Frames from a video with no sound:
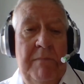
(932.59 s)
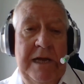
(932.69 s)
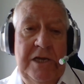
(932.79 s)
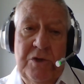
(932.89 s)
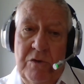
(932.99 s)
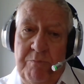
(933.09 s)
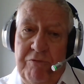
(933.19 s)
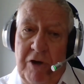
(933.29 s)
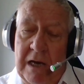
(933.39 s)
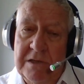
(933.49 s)
making sure the
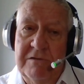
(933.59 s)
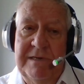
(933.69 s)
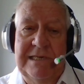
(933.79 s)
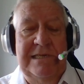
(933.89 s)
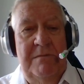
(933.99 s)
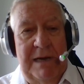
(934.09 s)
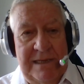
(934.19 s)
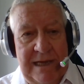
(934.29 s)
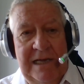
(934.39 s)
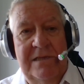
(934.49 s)
products are easy to
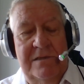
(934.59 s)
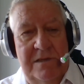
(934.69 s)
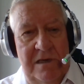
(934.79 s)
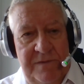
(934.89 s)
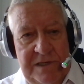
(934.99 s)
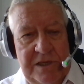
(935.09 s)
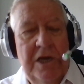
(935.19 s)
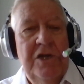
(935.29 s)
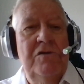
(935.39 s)
maintain, to service,